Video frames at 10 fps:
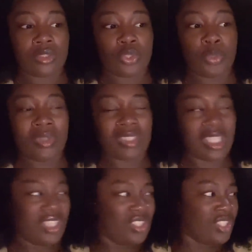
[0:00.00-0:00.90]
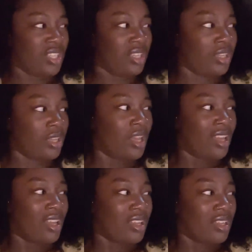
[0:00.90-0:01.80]
Two meals each. Yeah,
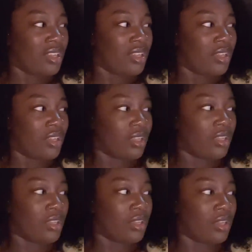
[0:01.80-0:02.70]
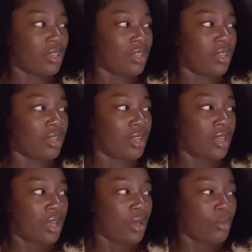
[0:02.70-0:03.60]
because you got tacos plus you got your
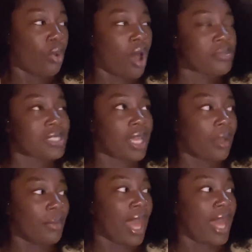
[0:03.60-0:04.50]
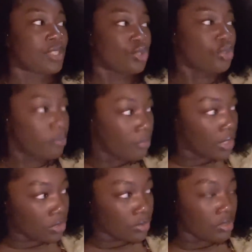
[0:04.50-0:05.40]
shrimp. Well, I'm saying we had two
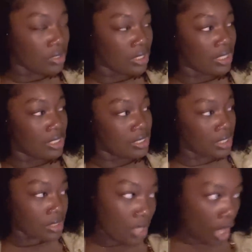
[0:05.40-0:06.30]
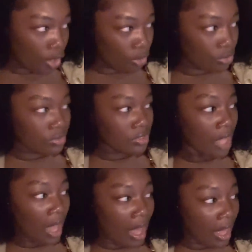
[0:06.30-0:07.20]
meals and then six tacos,
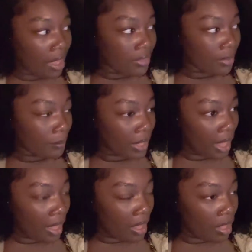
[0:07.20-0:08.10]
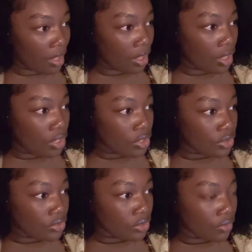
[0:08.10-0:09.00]
and then we had meals,
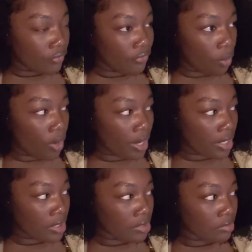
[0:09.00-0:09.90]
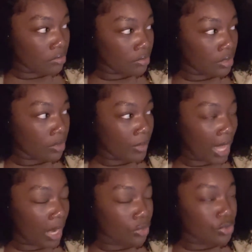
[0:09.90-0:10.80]
tacos, yeah. four we
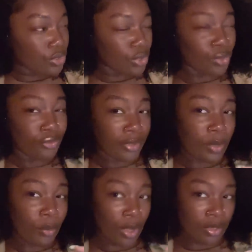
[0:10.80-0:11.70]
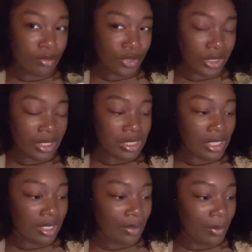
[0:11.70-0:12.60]
got our two free welcome drinks,
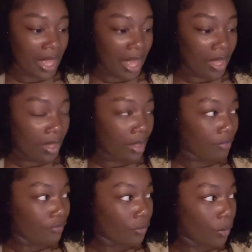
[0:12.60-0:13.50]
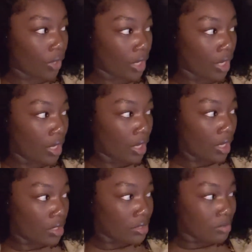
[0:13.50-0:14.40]
and then we had four two
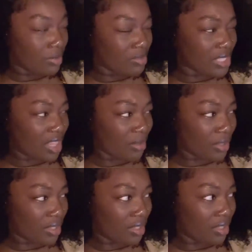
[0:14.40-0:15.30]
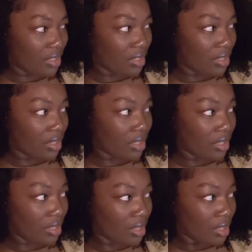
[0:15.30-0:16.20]
drinks. What was the other one? Well, four four
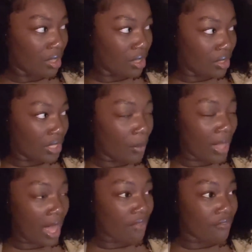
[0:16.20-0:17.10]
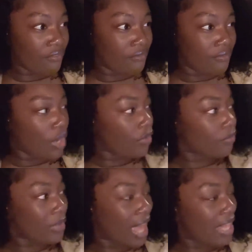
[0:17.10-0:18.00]
drinks, four drinks. Yeah, we have no,
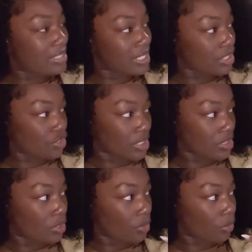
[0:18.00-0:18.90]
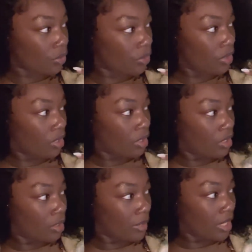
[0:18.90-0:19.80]
we had six drinks in total.
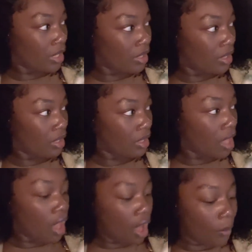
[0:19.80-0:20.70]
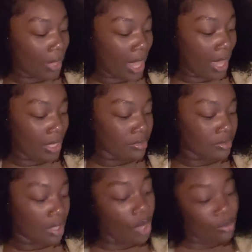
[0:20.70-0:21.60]
Seven technically. Oh, we had
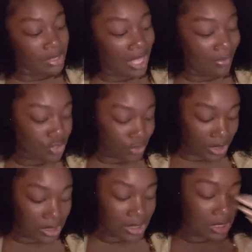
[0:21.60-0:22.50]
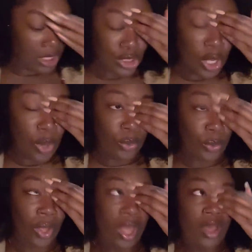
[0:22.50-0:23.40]
oh seven drinks in
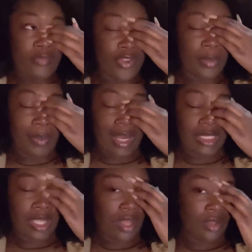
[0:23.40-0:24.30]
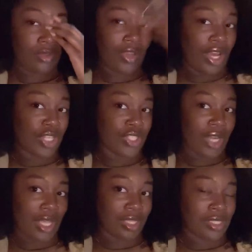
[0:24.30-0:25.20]
total for the price of a hundred
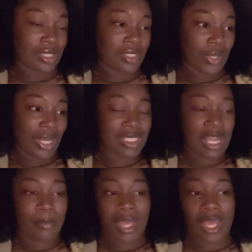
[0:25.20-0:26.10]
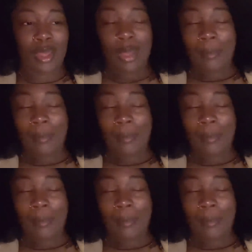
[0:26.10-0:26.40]
dollars. So that's not bad.